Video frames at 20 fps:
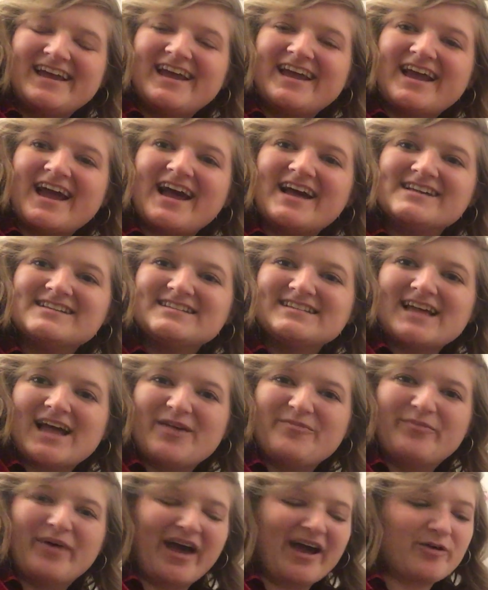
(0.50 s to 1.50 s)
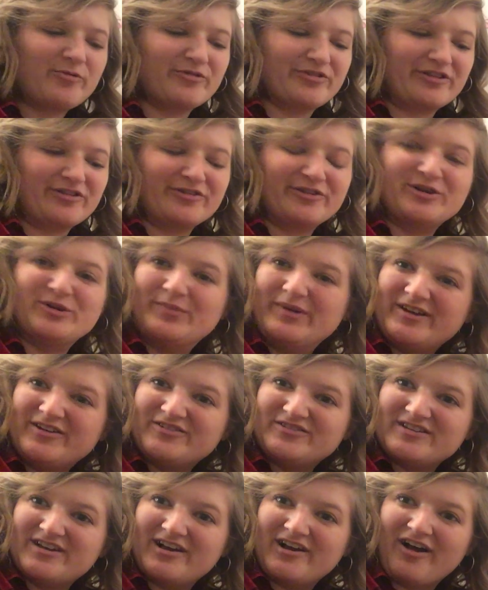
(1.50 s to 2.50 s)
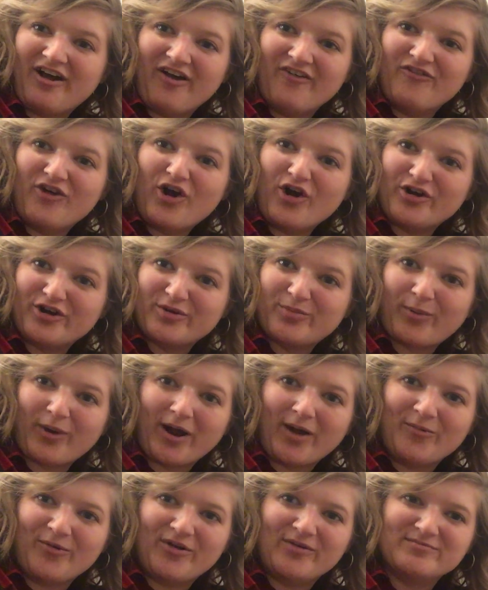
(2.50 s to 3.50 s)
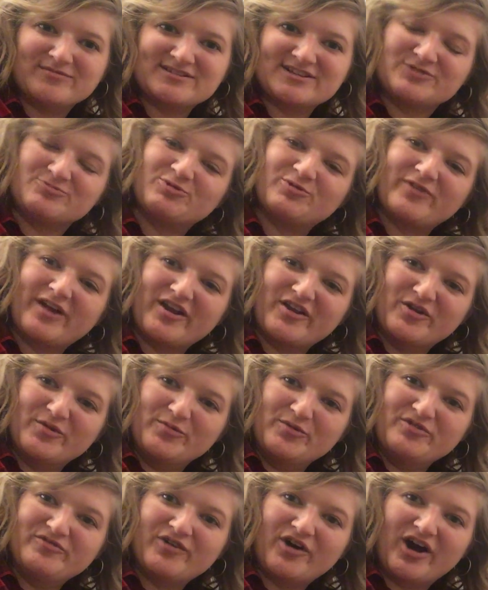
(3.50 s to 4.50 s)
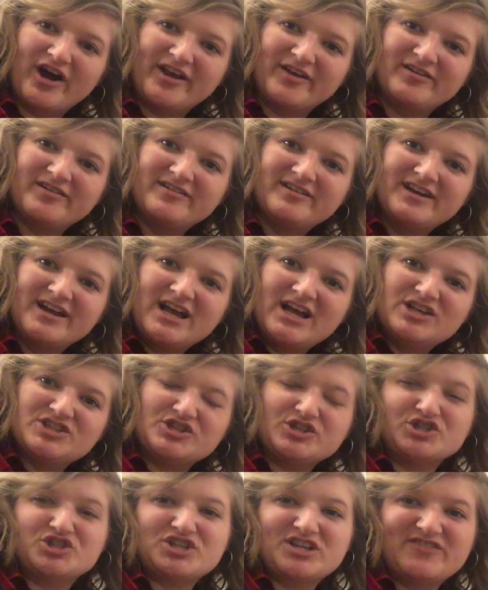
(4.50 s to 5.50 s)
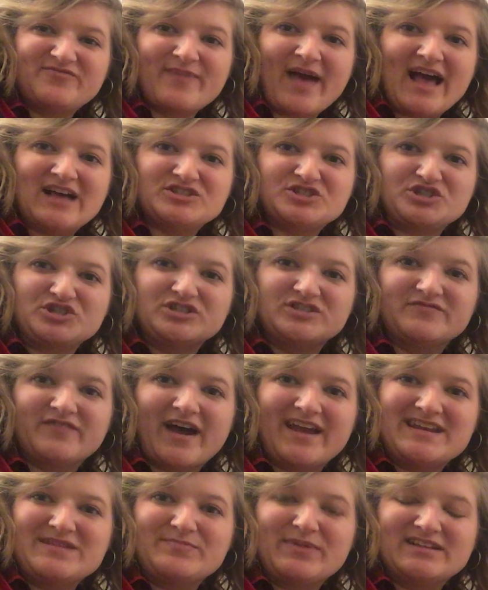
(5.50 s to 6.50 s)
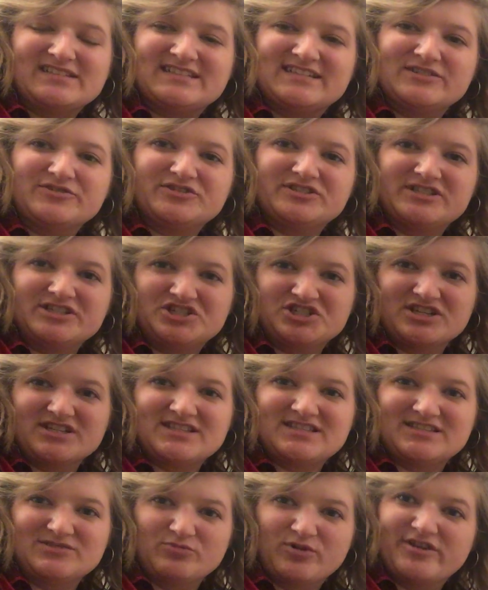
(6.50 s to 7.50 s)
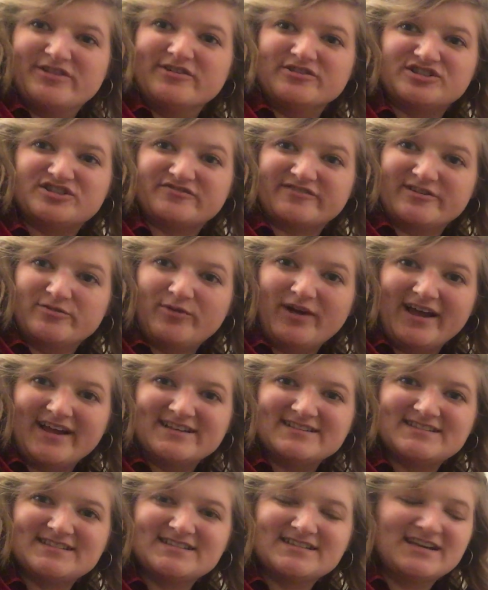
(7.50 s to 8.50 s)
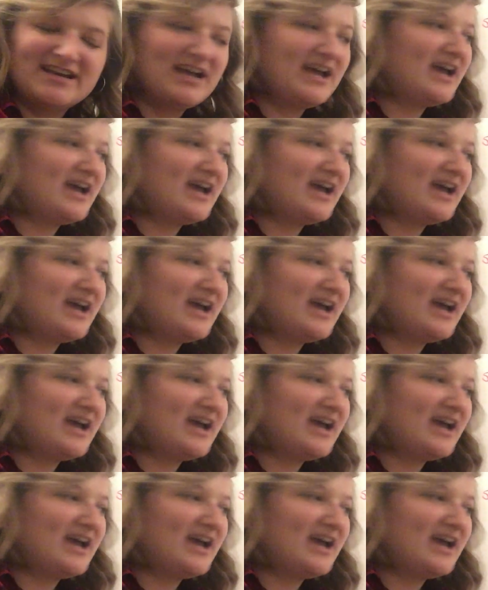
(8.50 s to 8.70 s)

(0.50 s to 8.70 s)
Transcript: Hey guys, I'm back with a little bit of harder problems because we're ready to move on. So you should have mastered dividing by single digits in one of those three ways.